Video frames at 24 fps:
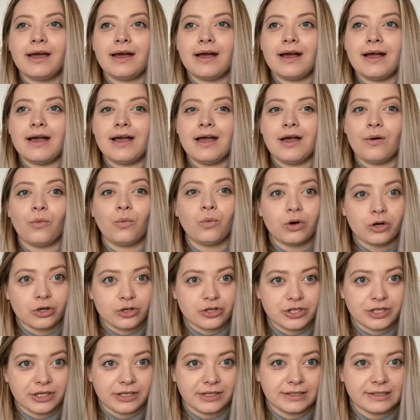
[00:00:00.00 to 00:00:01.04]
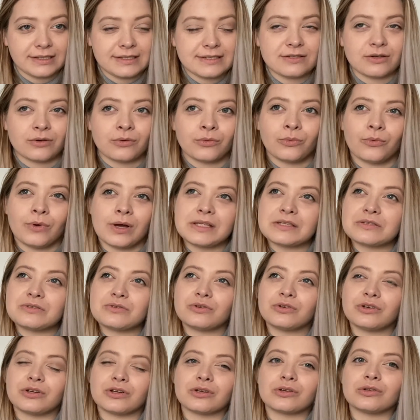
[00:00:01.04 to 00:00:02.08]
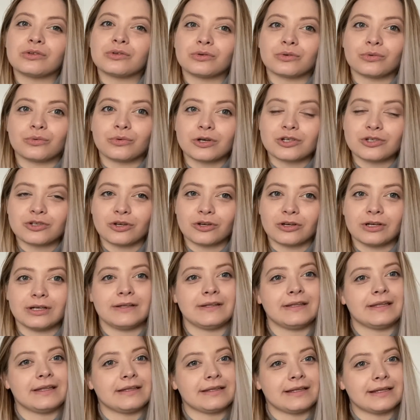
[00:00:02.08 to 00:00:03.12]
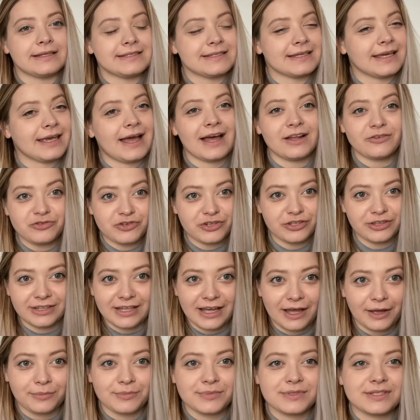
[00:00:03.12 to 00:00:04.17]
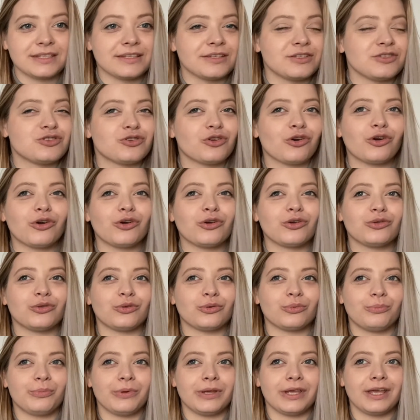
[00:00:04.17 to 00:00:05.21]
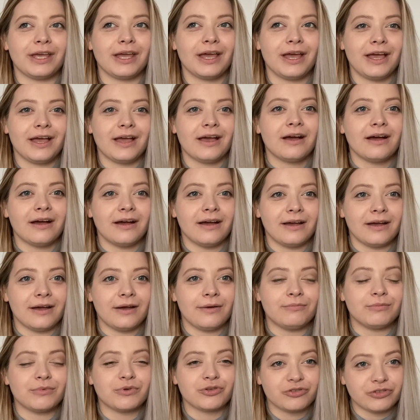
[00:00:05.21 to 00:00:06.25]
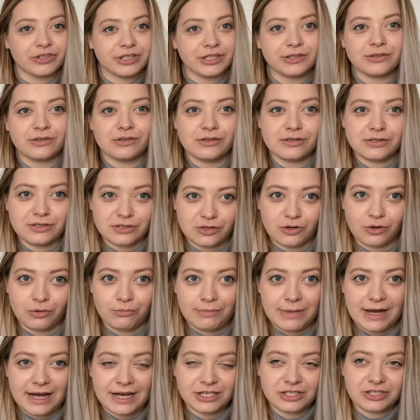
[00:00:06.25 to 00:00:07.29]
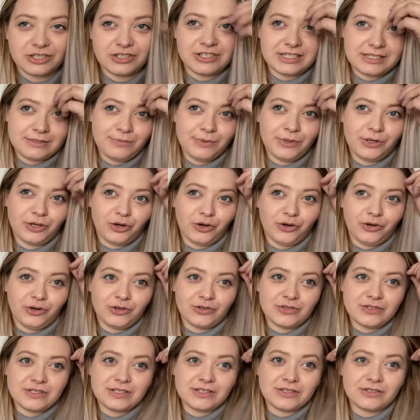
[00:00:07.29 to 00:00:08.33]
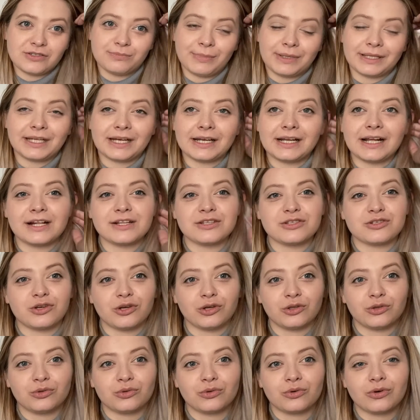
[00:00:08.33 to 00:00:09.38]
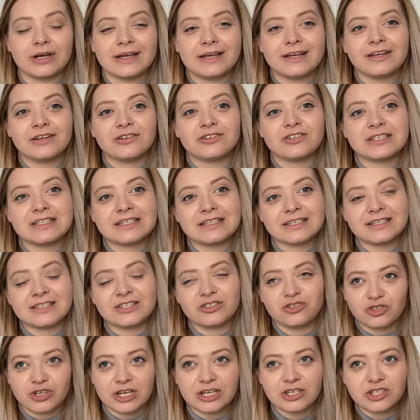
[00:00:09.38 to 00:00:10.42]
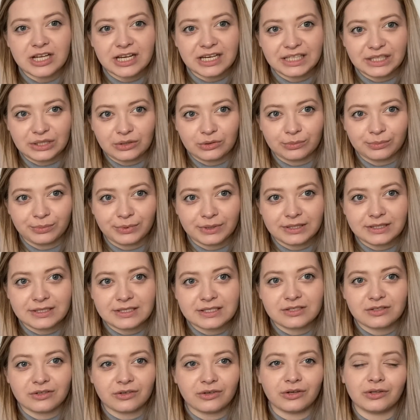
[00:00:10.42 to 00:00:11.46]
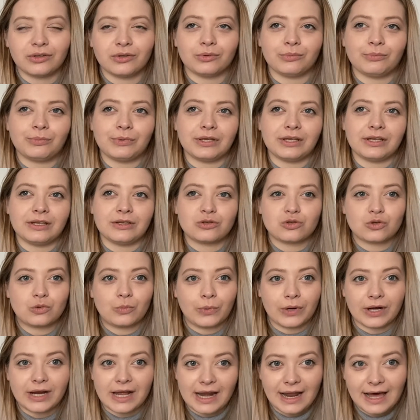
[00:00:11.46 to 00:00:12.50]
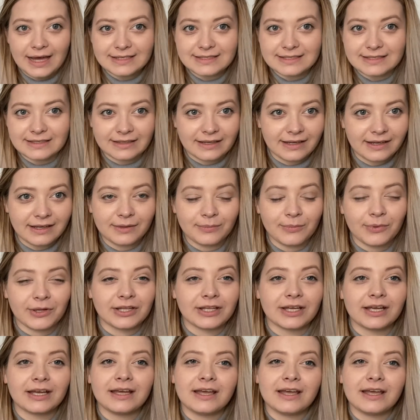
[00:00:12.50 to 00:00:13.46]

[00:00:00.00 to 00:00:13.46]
washing it. So once you're going to wash your linen, let's say 100 times, then it's not going to be wrinkled so much, just because its material is going to just stretch a little bit. It's not going to be super elastic, but